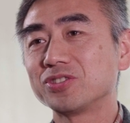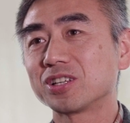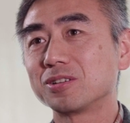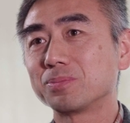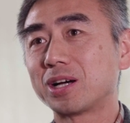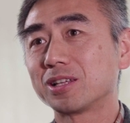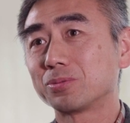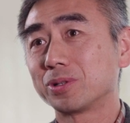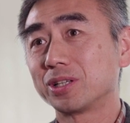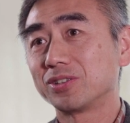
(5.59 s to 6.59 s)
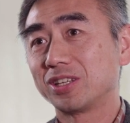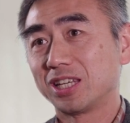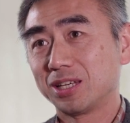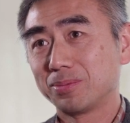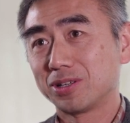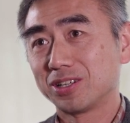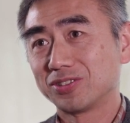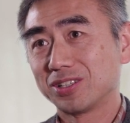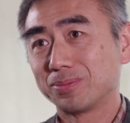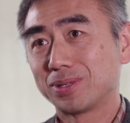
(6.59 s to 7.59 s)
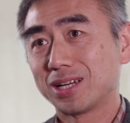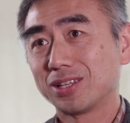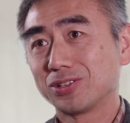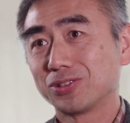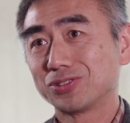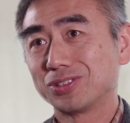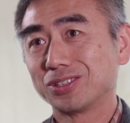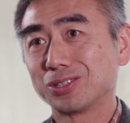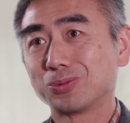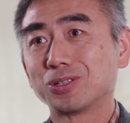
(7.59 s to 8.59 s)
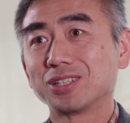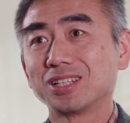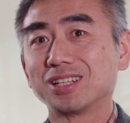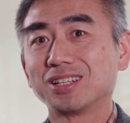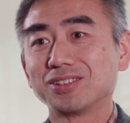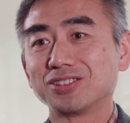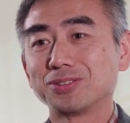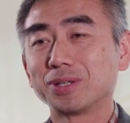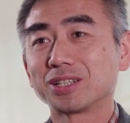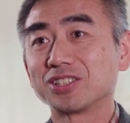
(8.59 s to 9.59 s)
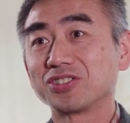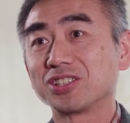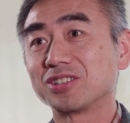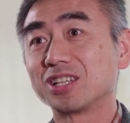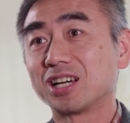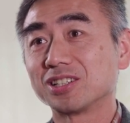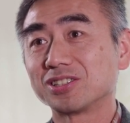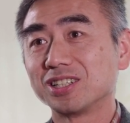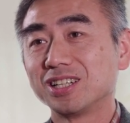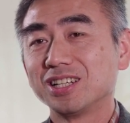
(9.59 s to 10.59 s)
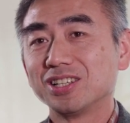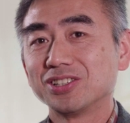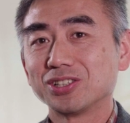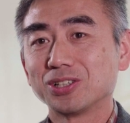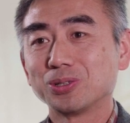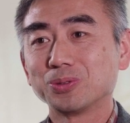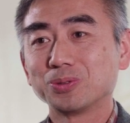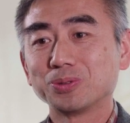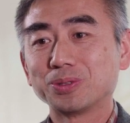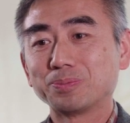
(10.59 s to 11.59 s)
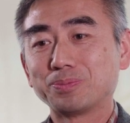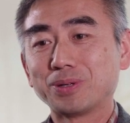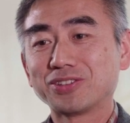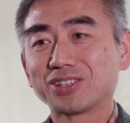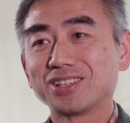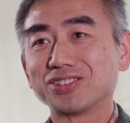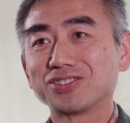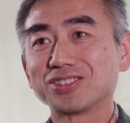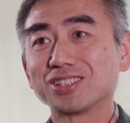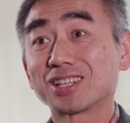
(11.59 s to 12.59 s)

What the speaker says: signaling pathway inhibitors and apply those toward this big disease NASH. So basically, this is a